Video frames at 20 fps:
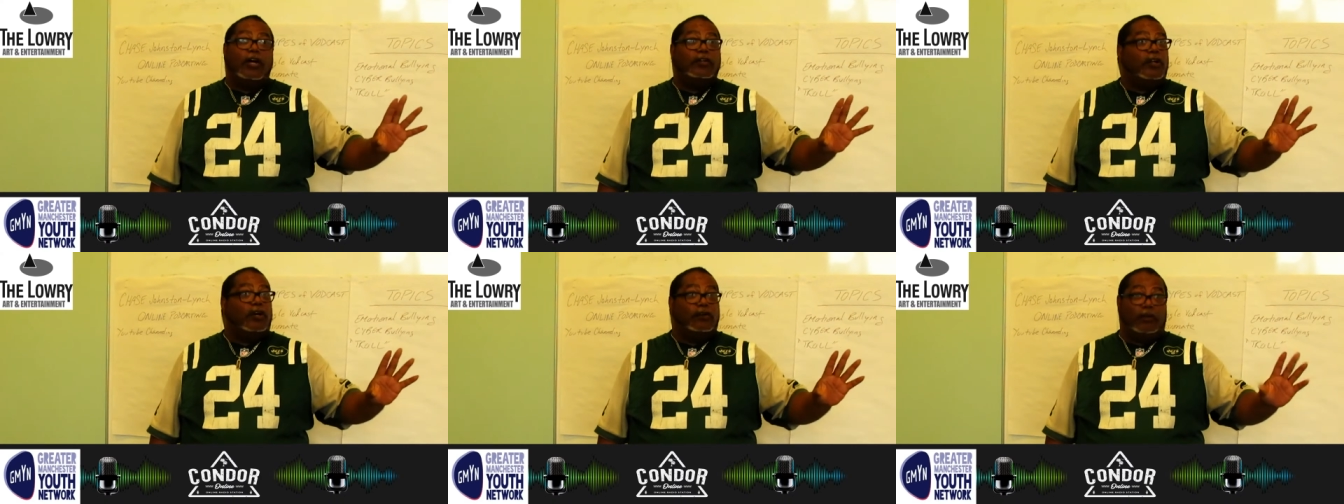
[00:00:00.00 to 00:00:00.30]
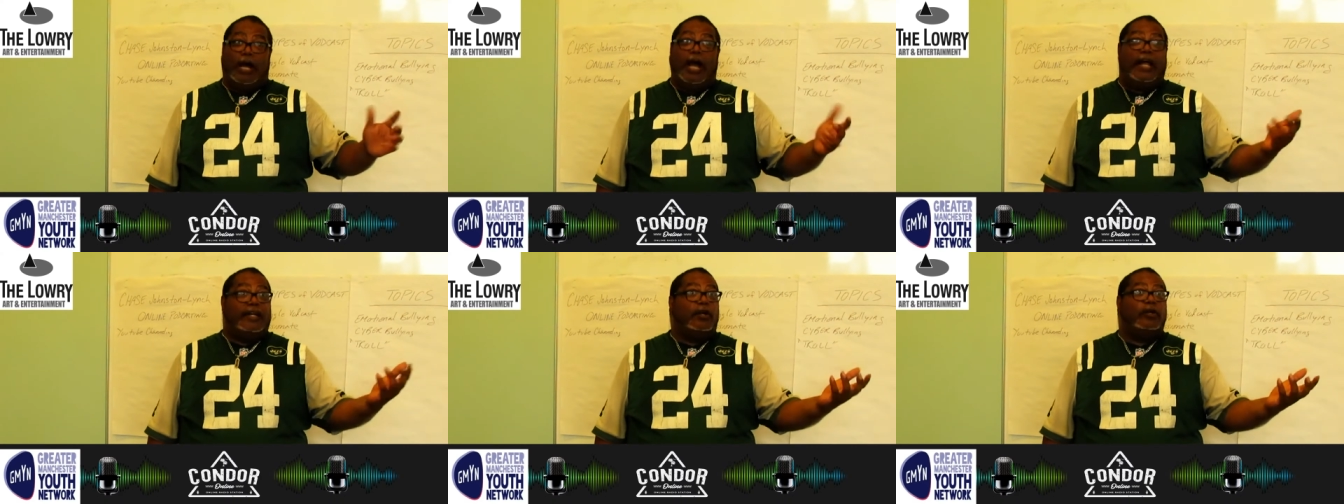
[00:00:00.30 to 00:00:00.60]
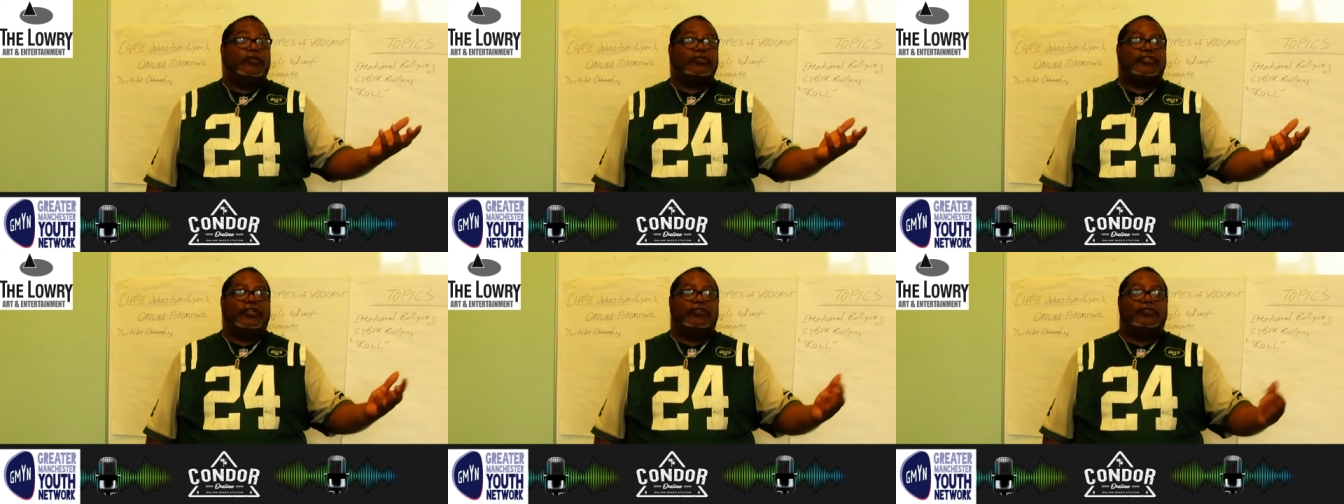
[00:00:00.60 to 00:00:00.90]
no, no. I
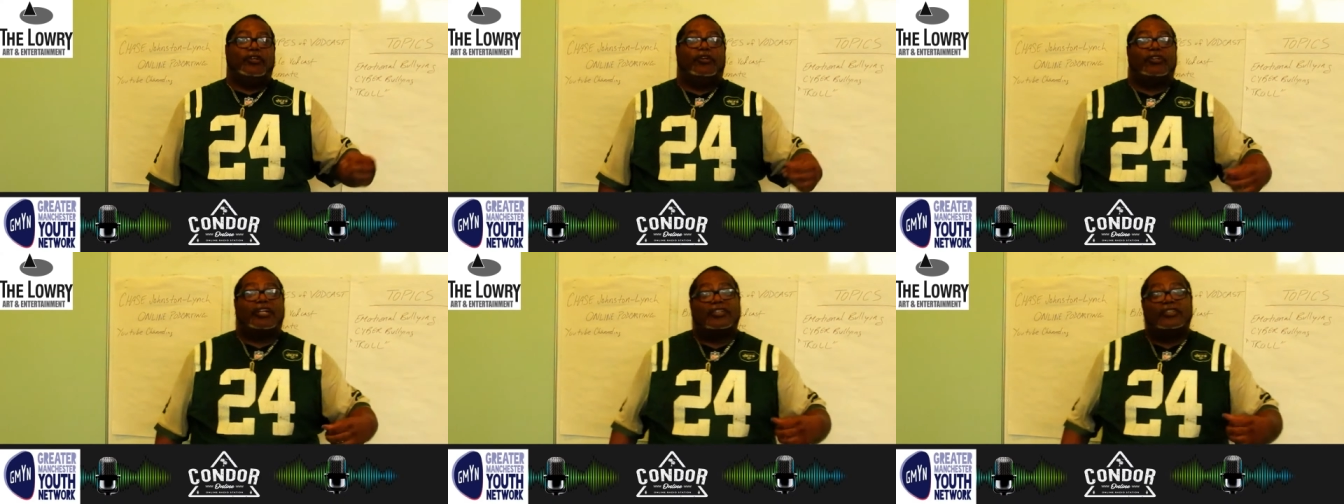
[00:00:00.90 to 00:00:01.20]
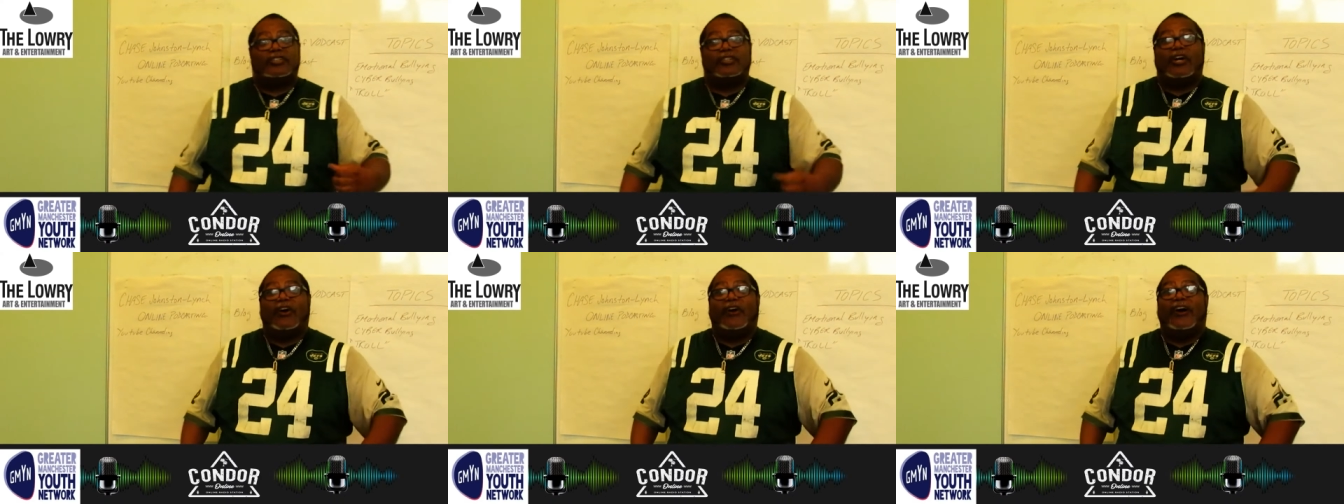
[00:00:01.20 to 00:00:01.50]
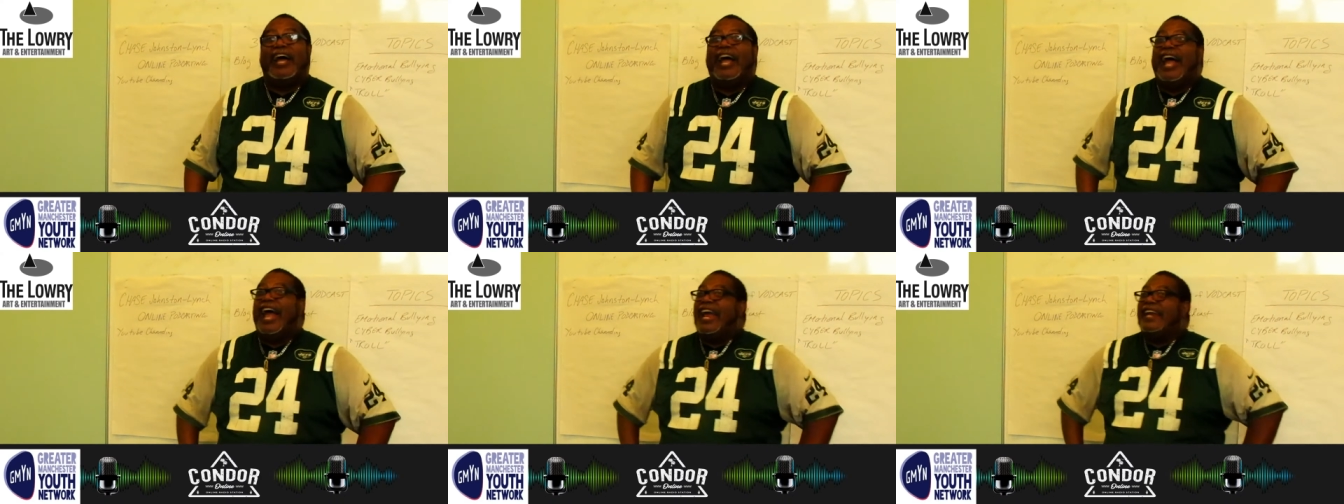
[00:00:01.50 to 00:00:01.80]
know it's no joke. Cause you
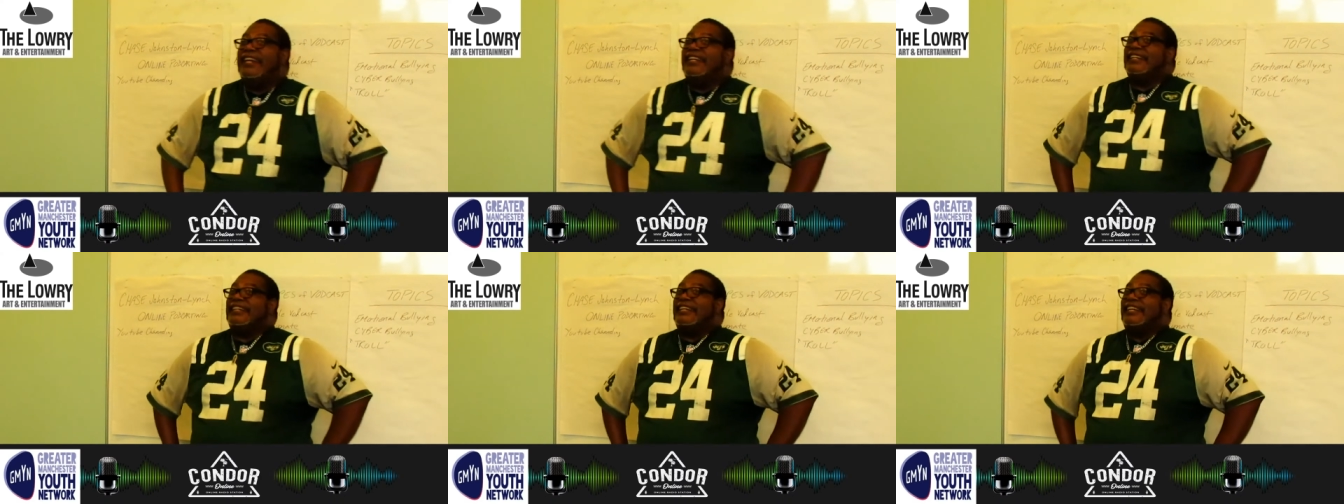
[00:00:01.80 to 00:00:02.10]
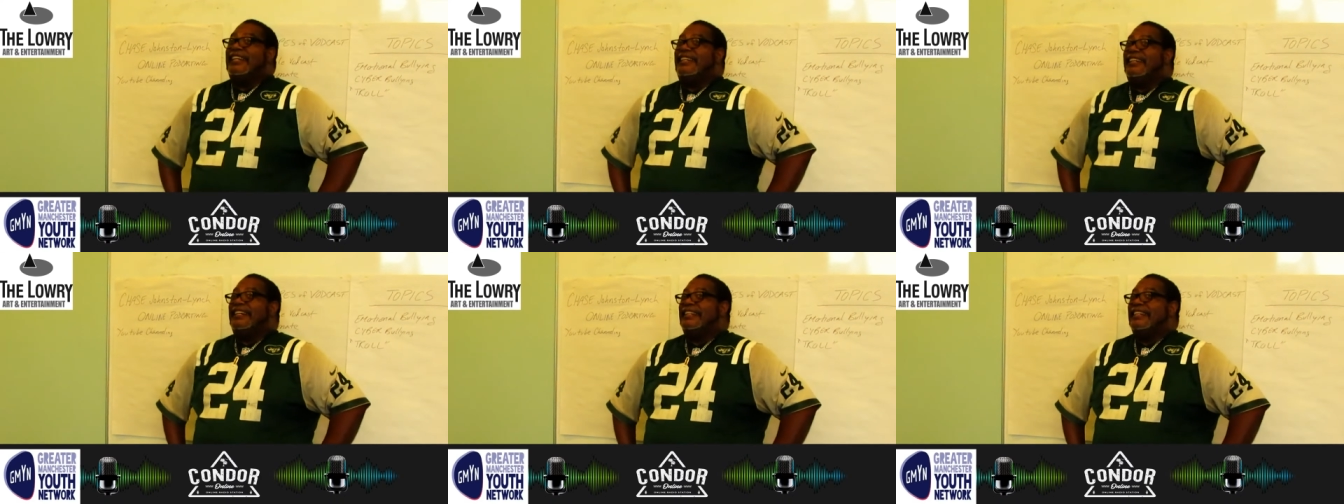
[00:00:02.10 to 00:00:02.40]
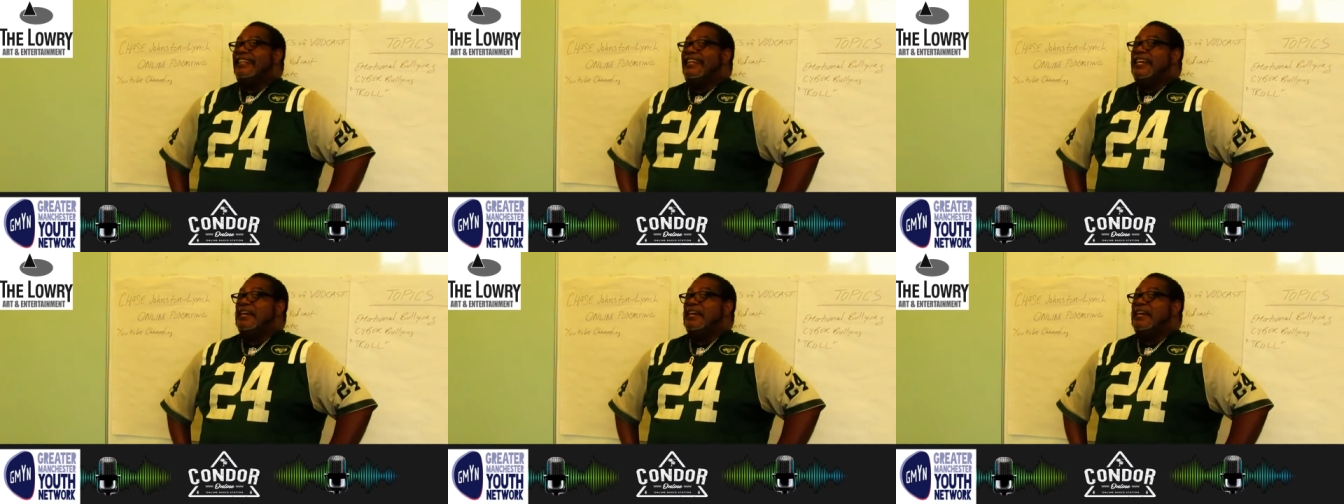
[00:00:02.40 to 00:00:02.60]
go, hey, look, look,